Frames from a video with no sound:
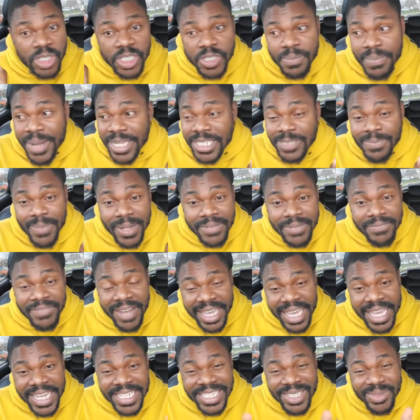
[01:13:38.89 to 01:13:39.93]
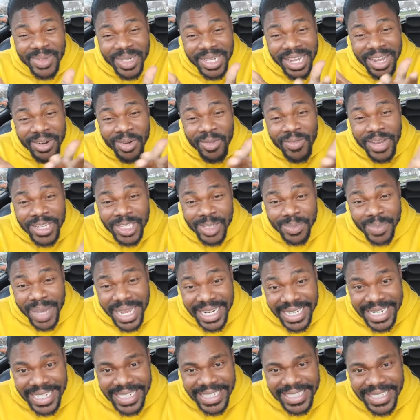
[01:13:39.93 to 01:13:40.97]
Even within your small budget, you can take
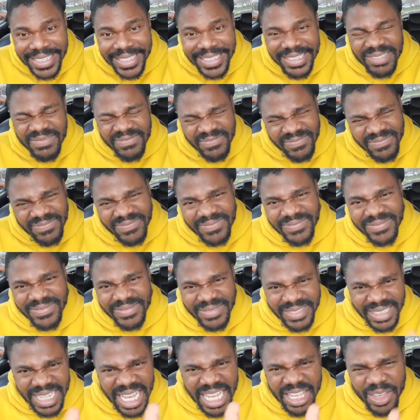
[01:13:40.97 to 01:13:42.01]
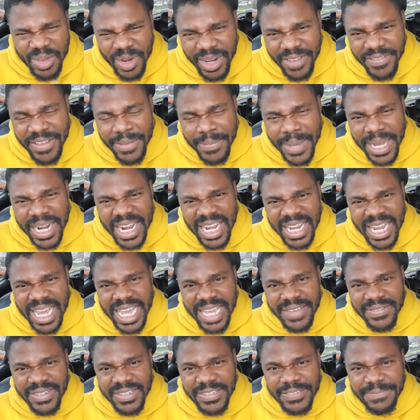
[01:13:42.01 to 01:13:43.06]
some smart vacations without
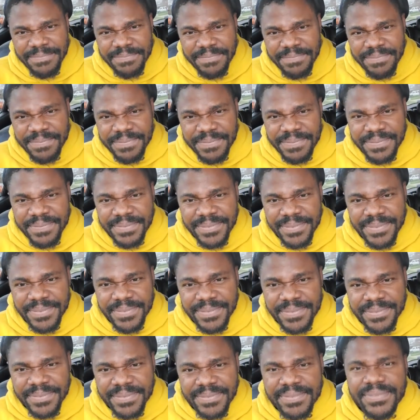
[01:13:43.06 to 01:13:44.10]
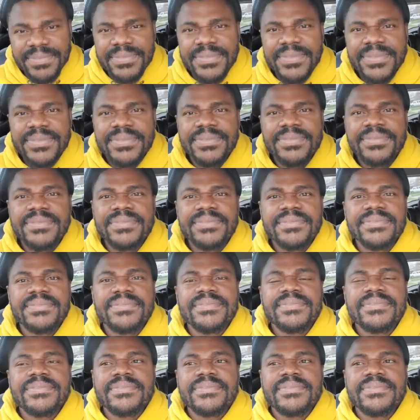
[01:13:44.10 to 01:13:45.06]
overspending. You live a better life.